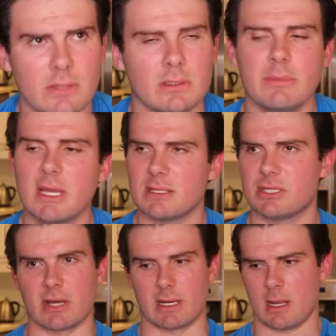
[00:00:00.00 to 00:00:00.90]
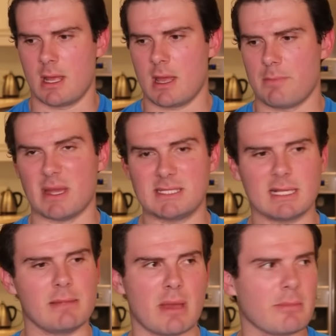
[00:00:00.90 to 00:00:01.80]
let me get this straight.
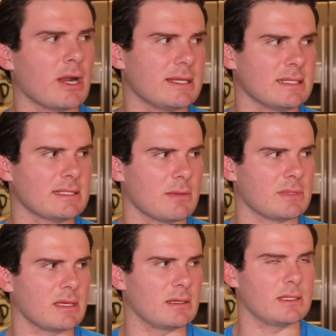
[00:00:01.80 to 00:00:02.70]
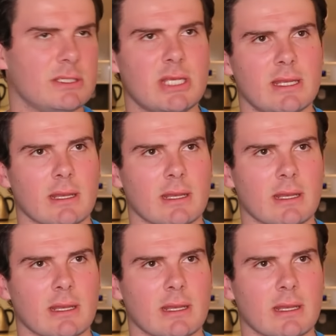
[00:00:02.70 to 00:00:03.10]
Basically, memorizing something is cheating.